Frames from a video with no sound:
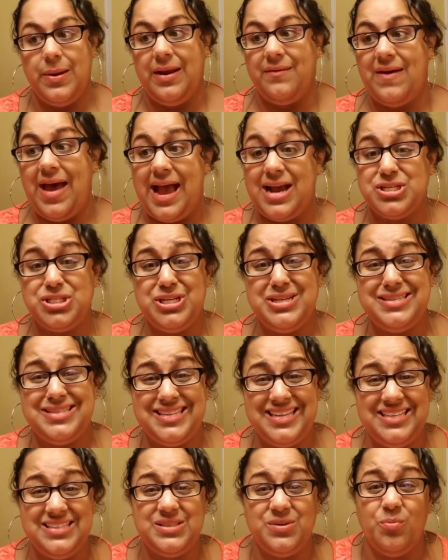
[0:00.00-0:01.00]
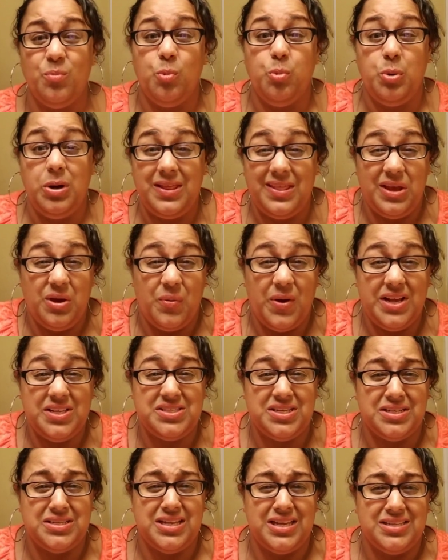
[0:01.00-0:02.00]
And I've actually seen some really
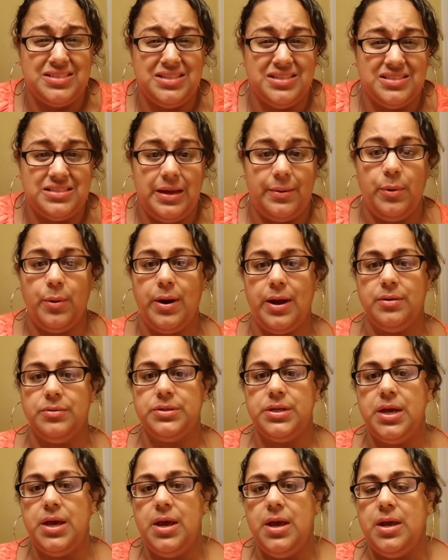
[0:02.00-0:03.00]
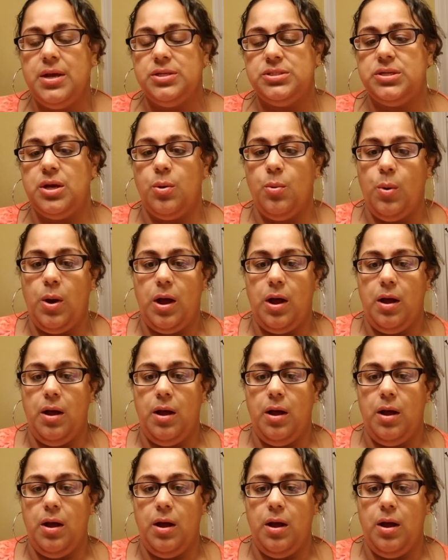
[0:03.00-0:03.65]
great success this time around. So